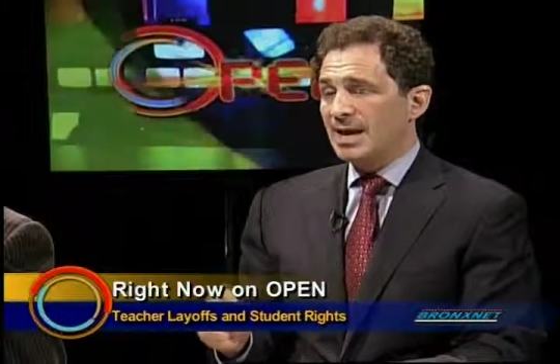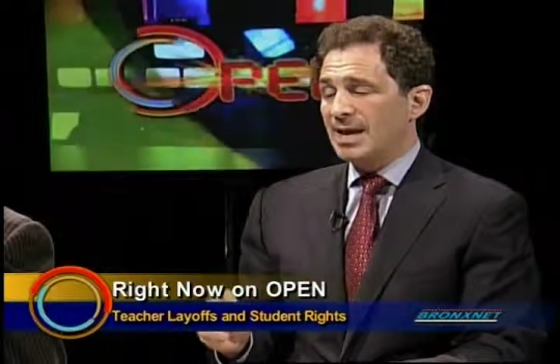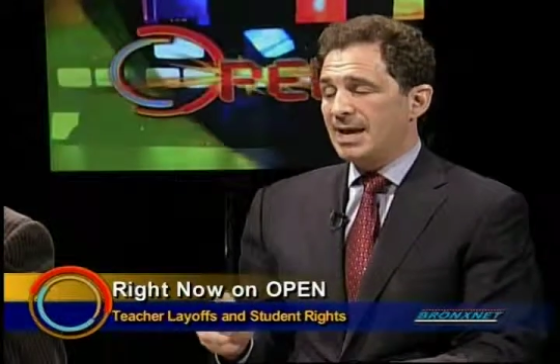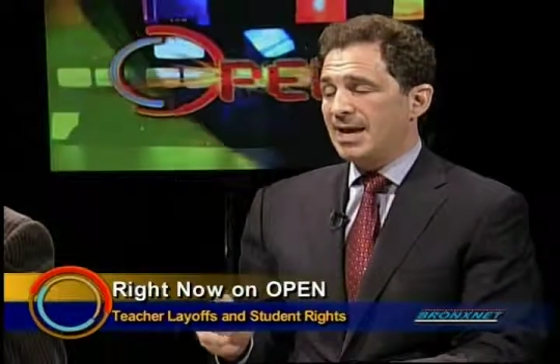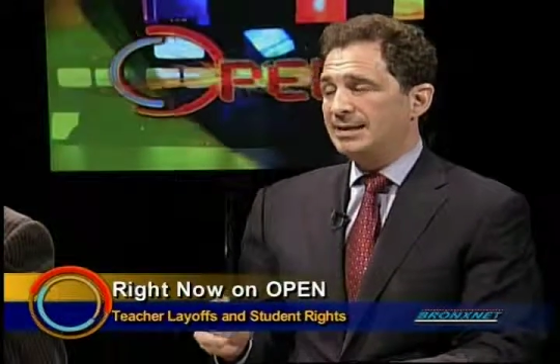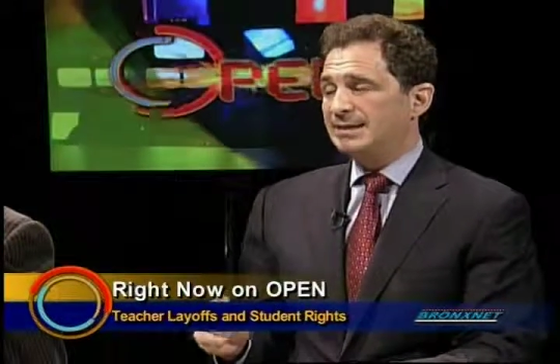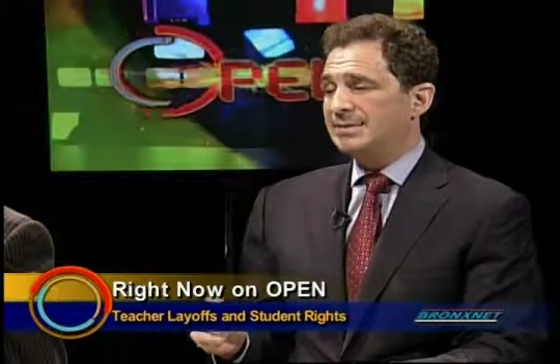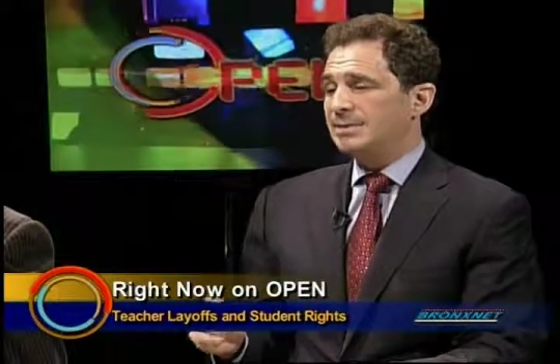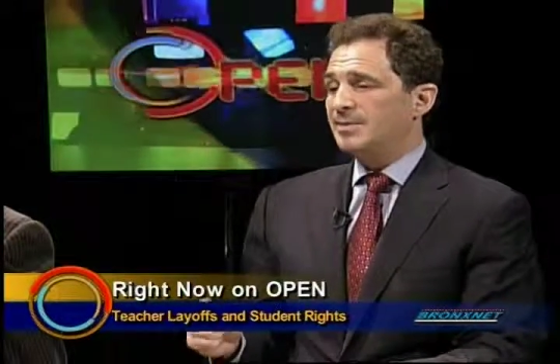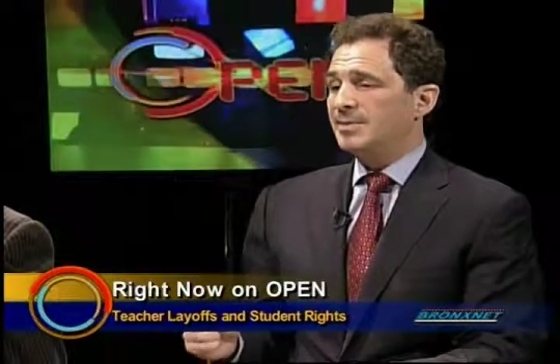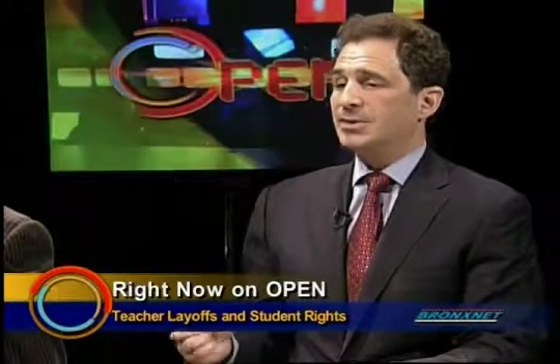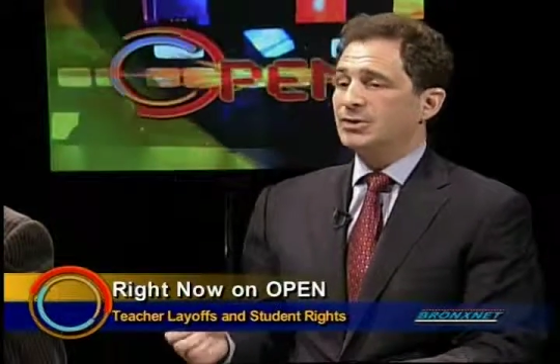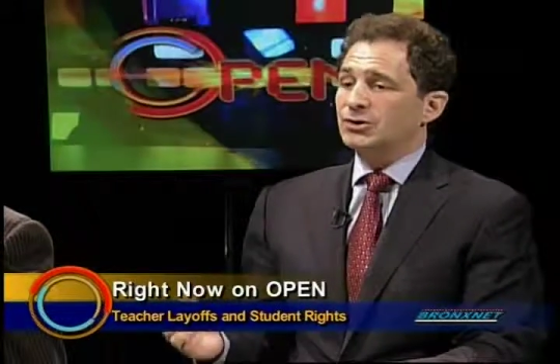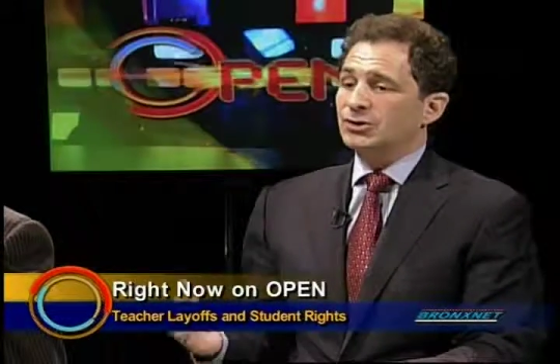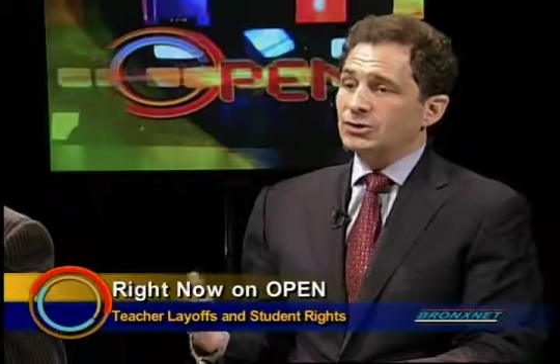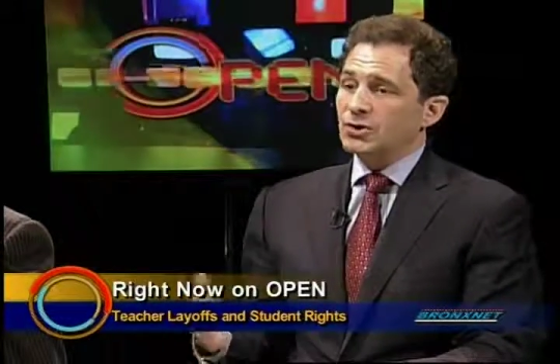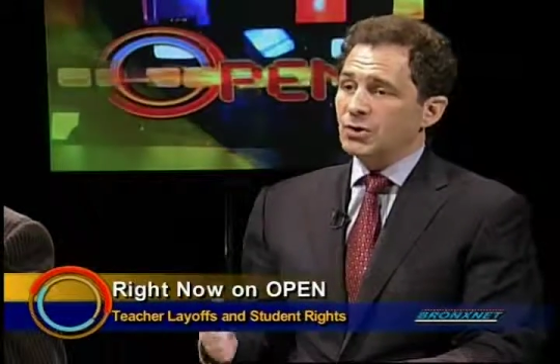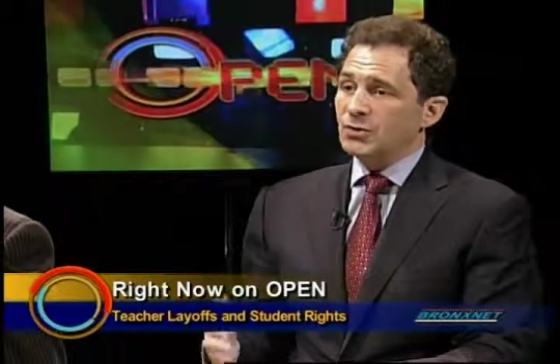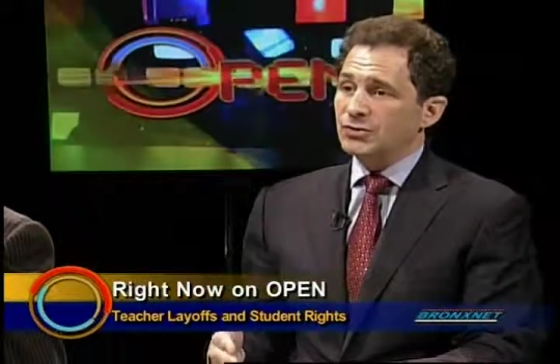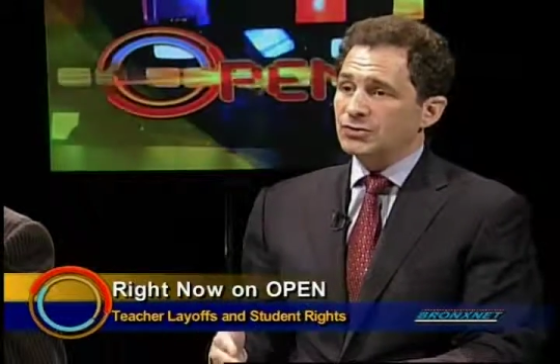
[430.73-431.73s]
And some of the
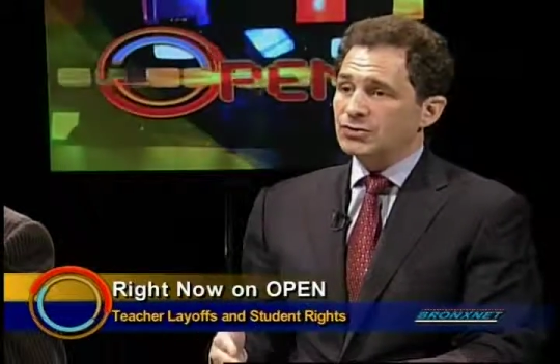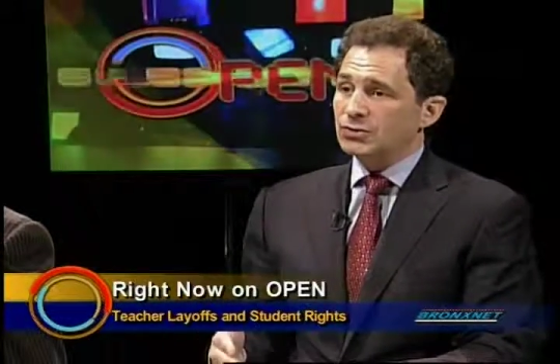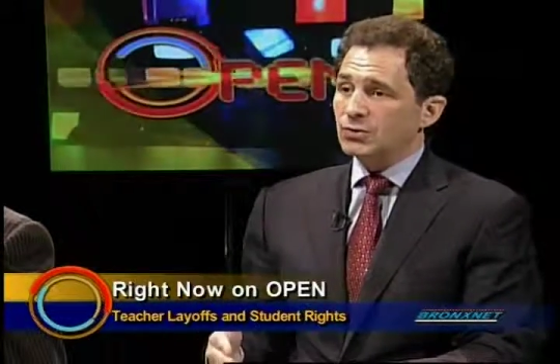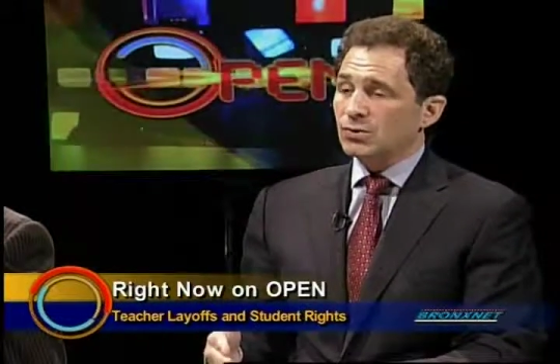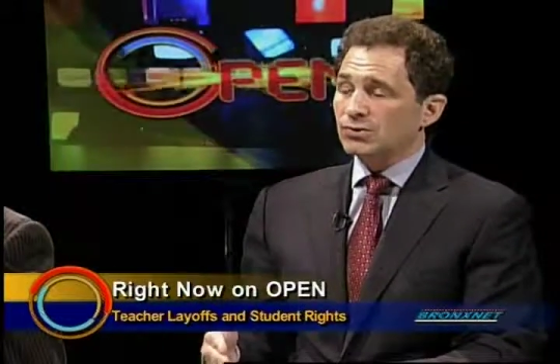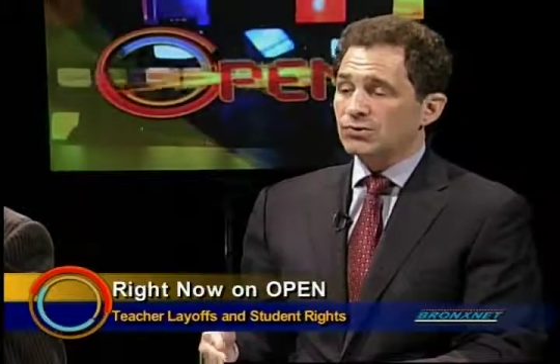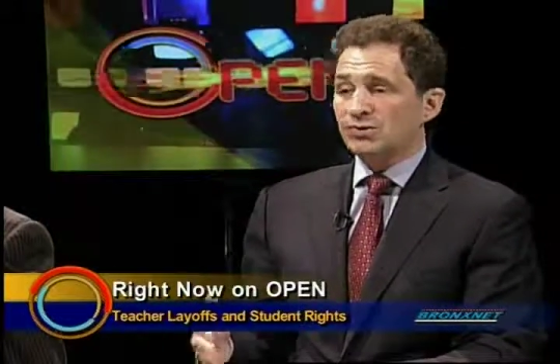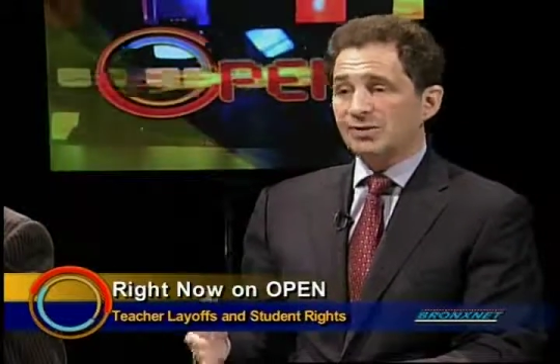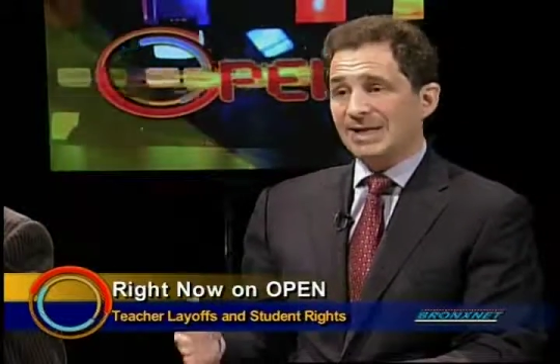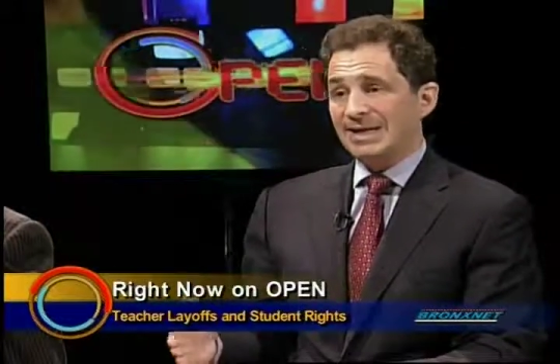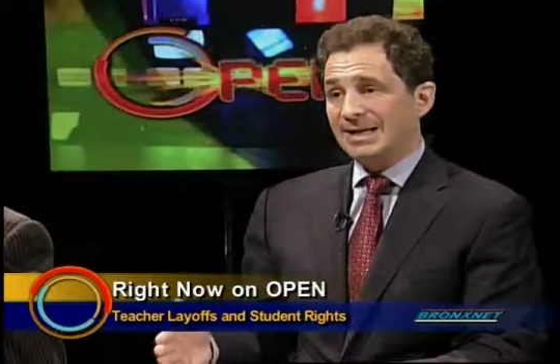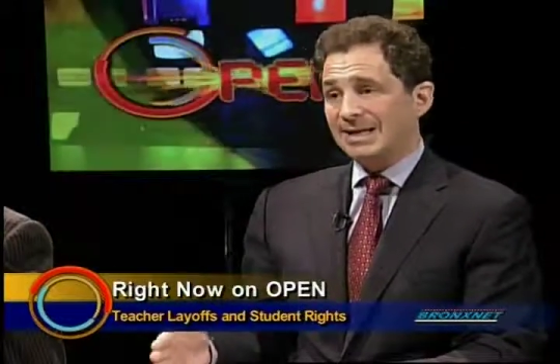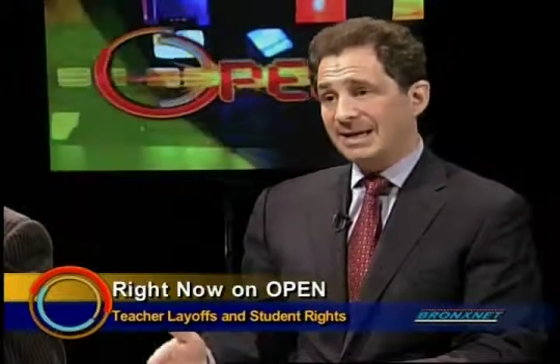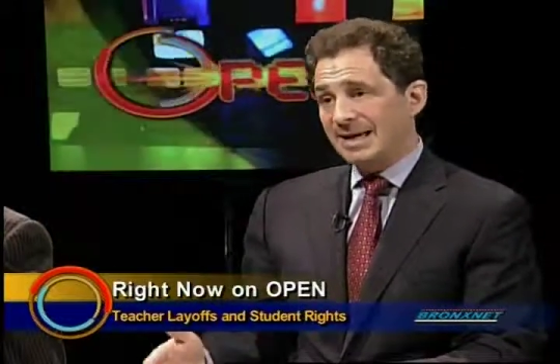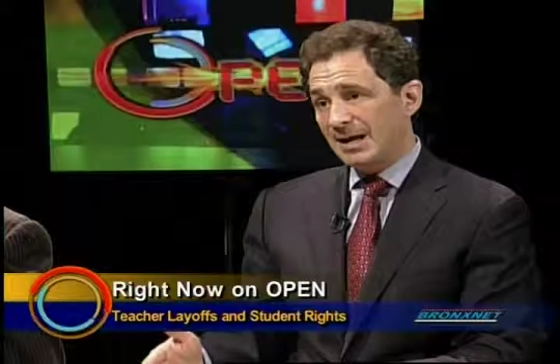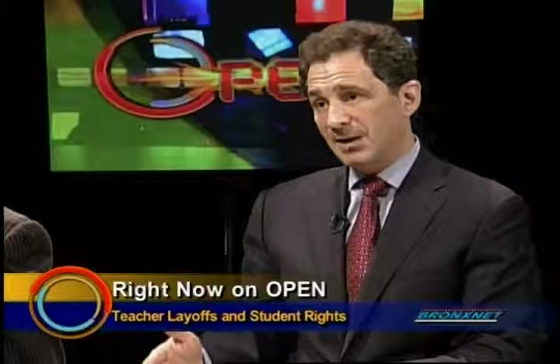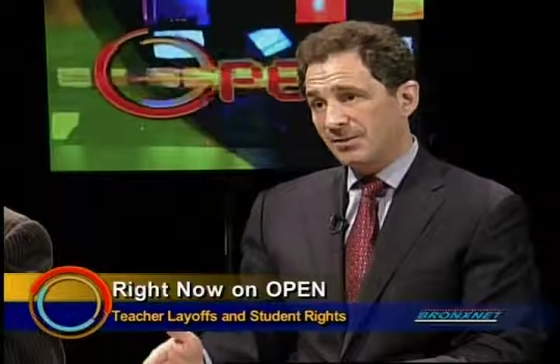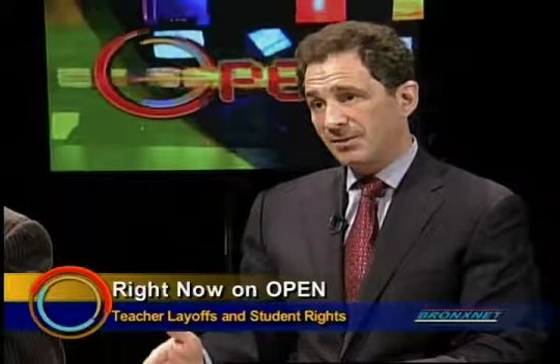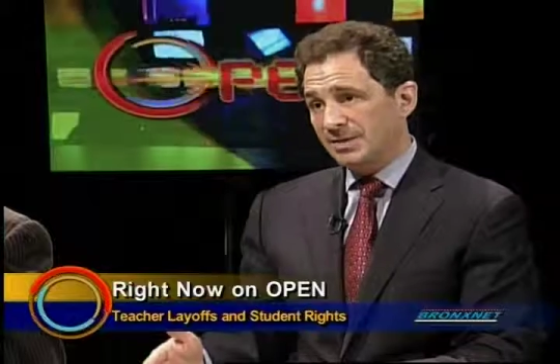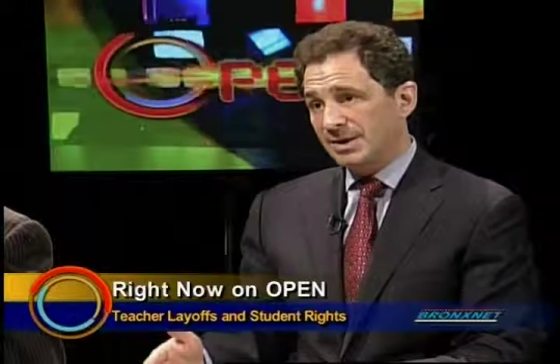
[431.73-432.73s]
charter schools are taking
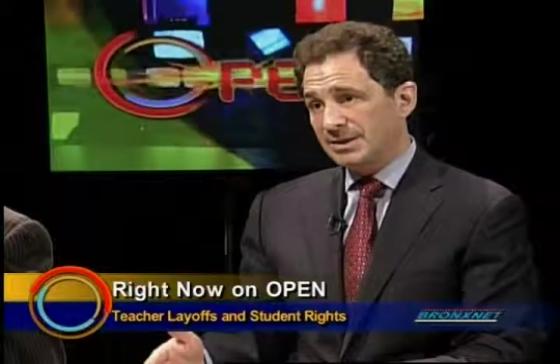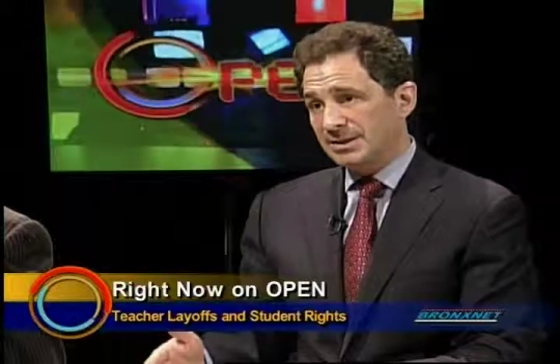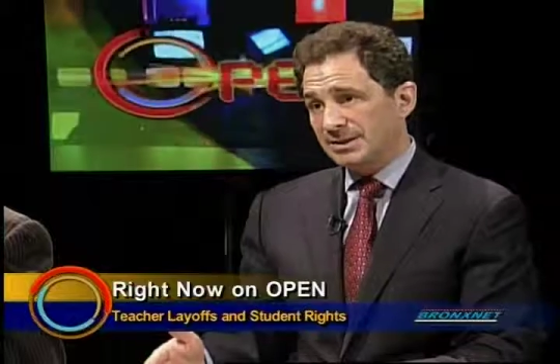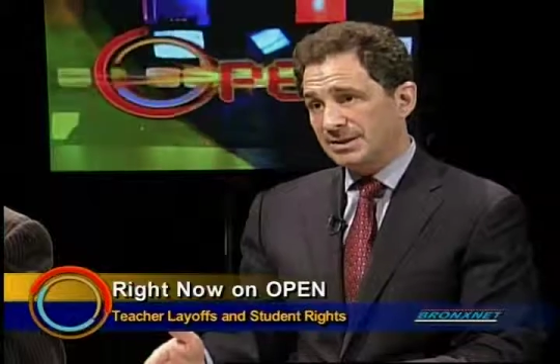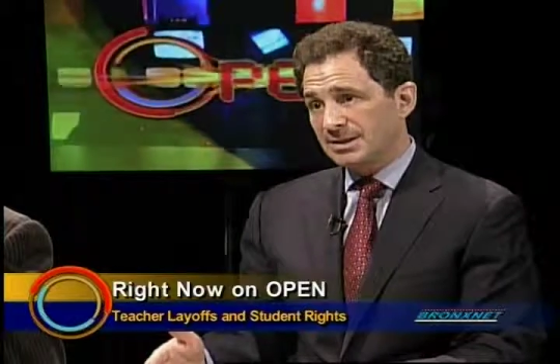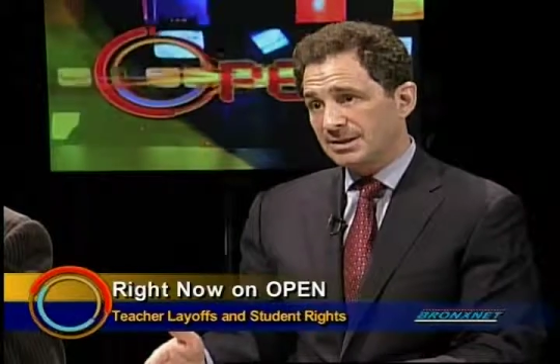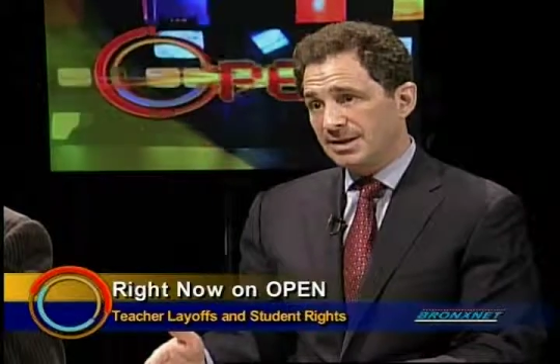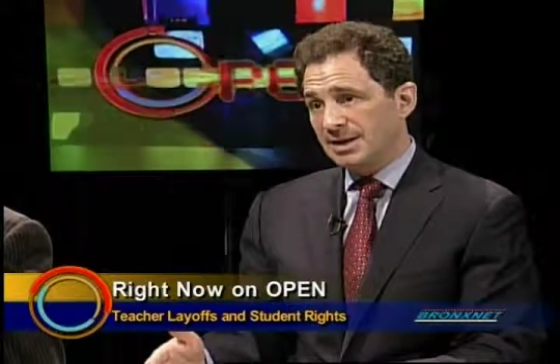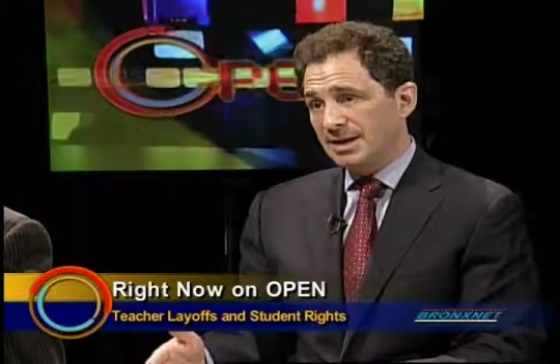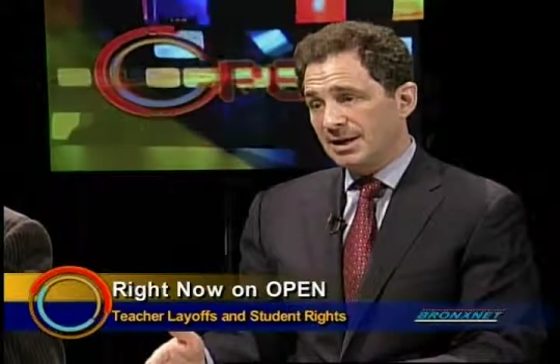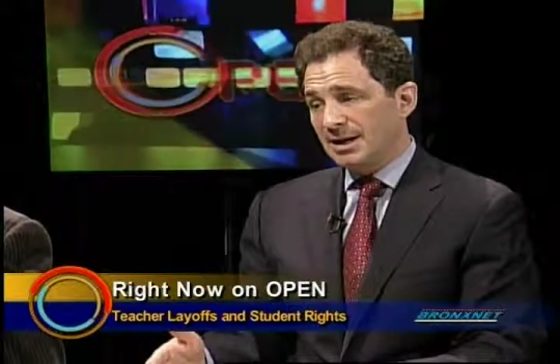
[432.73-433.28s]
care of this,